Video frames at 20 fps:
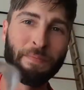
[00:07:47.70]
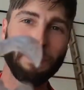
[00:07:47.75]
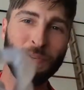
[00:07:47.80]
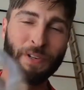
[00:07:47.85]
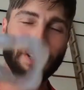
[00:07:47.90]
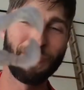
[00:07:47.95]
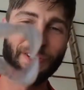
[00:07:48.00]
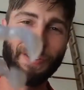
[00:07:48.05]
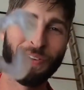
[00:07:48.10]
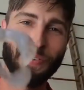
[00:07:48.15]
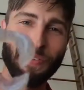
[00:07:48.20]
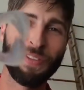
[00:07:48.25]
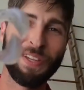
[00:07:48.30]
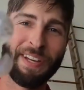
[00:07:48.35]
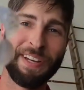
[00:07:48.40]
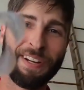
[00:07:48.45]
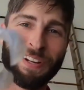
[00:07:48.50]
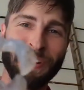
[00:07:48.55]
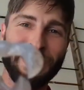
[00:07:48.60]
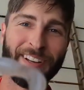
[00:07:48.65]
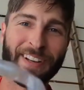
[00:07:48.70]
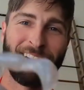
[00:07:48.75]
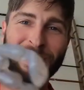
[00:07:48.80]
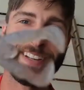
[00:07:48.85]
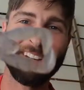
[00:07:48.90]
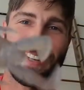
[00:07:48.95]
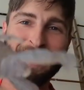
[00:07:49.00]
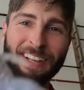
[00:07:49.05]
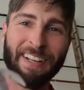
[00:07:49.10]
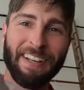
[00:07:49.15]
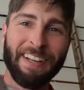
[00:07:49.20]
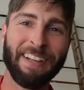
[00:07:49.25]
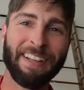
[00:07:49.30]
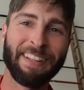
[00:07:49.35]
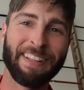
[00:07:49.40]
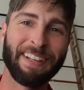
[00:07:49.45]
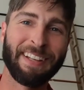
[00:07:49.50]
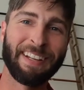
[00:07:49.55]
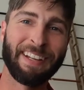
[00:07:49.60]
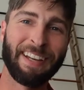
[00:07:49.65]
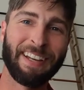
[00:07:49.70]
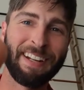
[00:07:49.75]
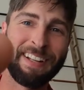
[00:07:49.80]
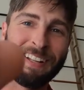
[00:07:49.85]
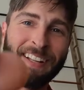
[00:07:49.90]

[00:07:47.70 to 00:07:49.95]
more so than kind